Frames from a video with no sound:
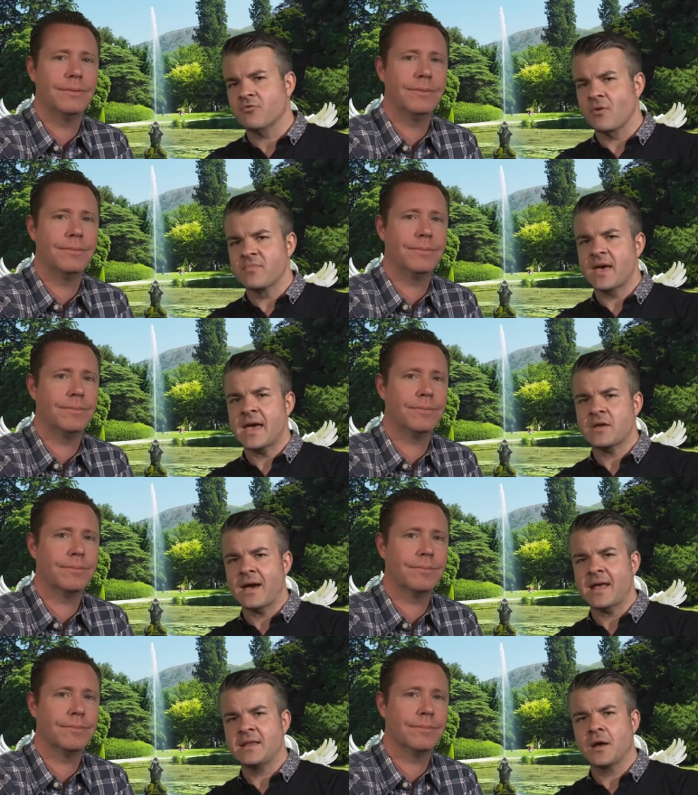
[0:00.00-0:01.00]
Speaker 1: from there you're
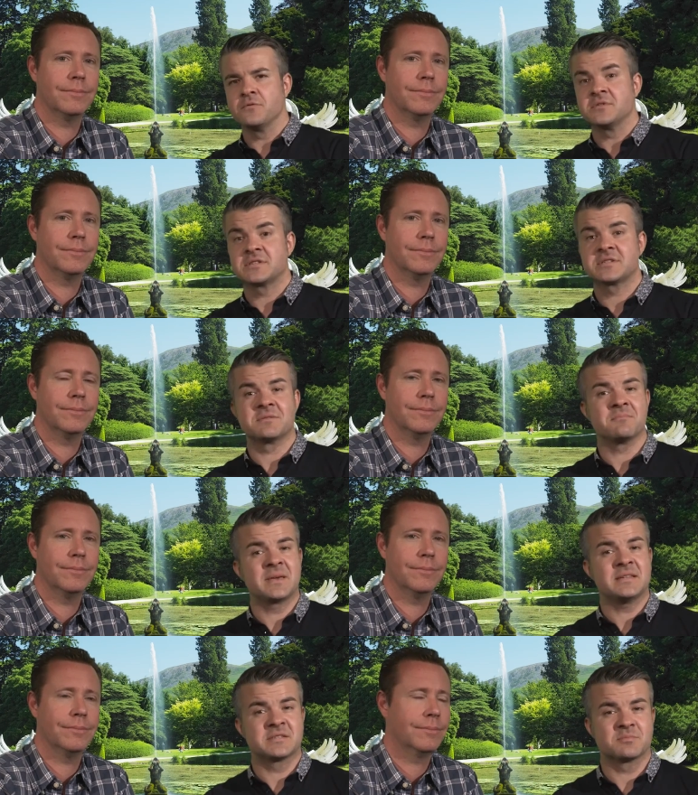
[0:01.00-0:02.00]
heading over to St
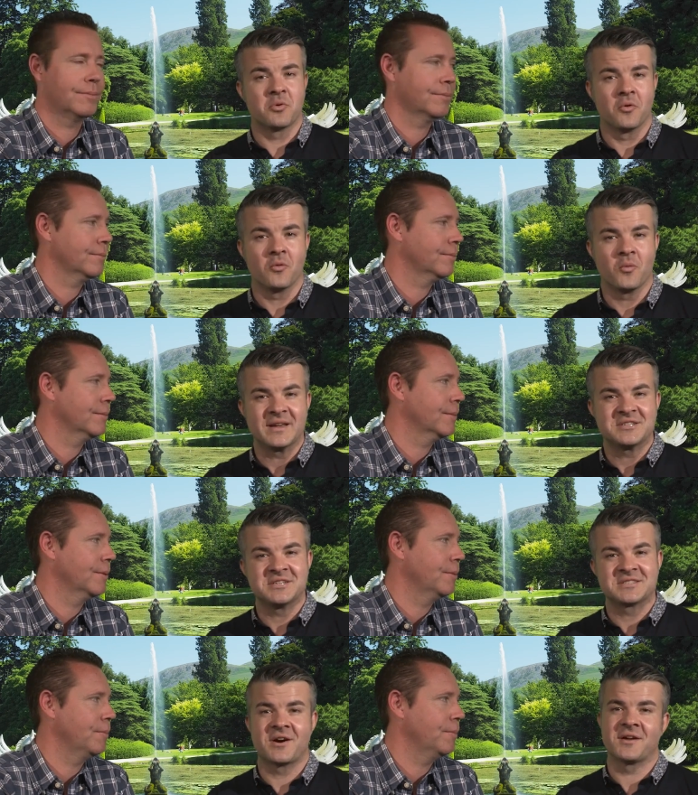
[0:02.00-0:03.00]
Peter's Port, which is the